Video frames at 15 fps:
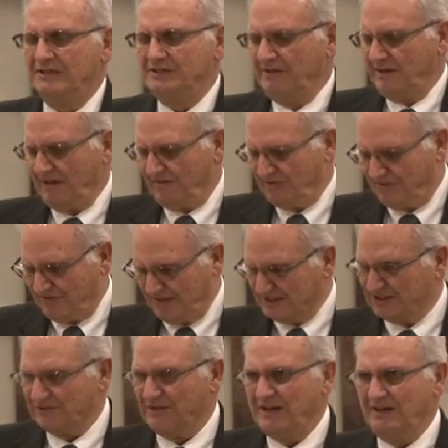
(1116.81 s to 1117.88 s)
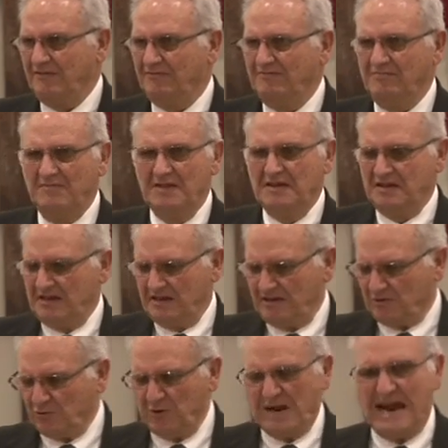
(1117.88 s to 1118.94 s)
Is there any, is there any
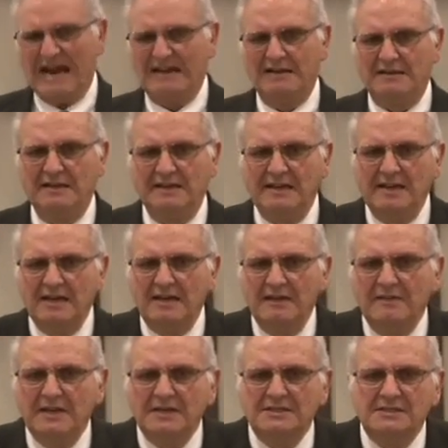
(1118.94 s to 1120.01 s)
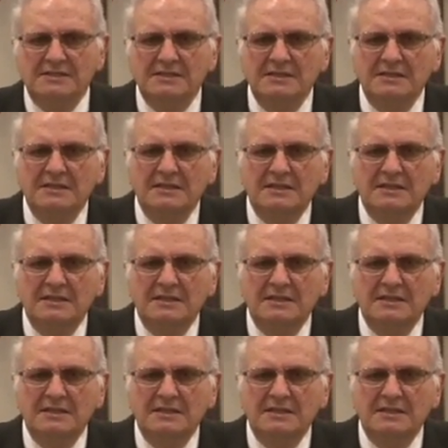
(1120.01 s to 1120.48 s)
reality to any of this?